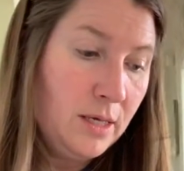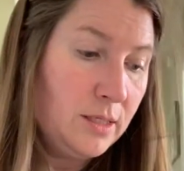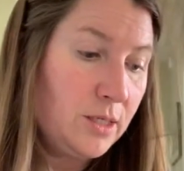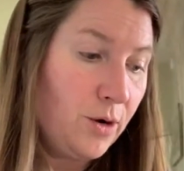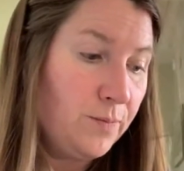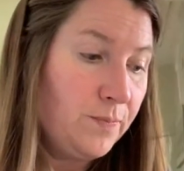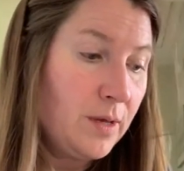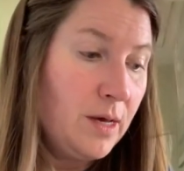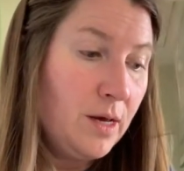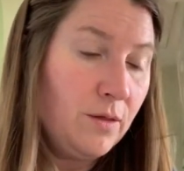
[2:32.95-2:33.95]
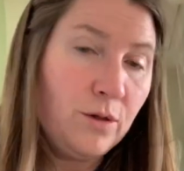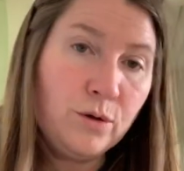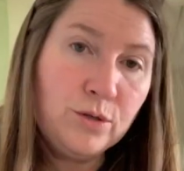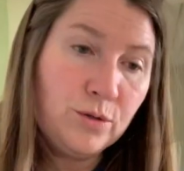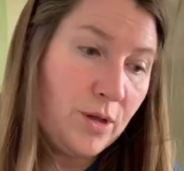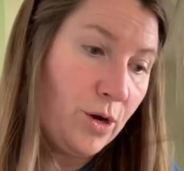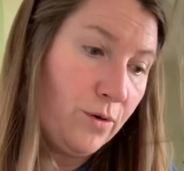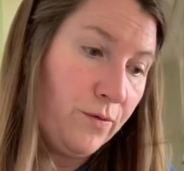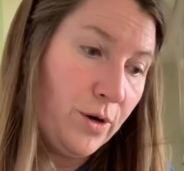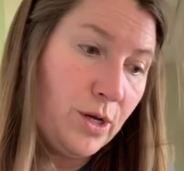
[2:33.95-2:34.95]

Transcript: So those are there for